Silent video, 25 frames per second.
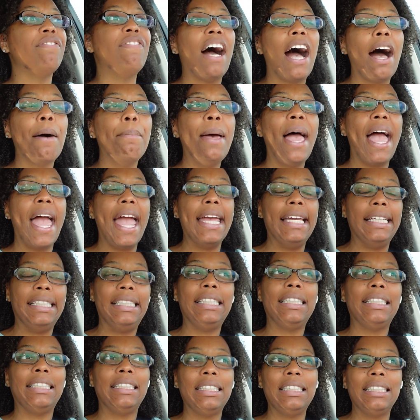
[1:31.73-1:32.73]
five
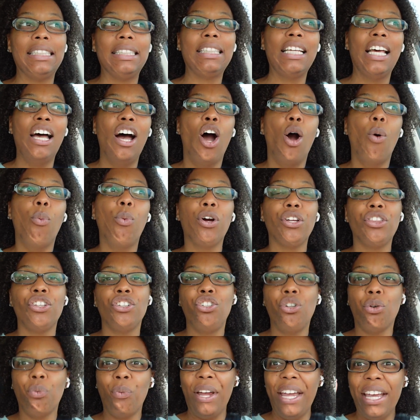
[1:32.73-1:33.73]
pages worth
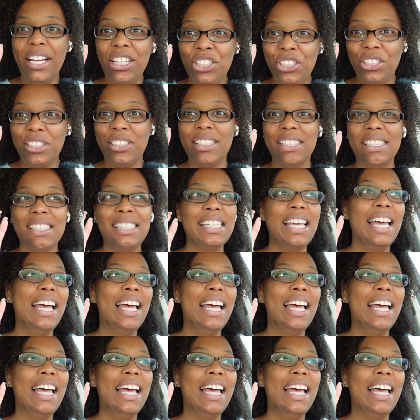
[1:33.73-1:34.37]
of directions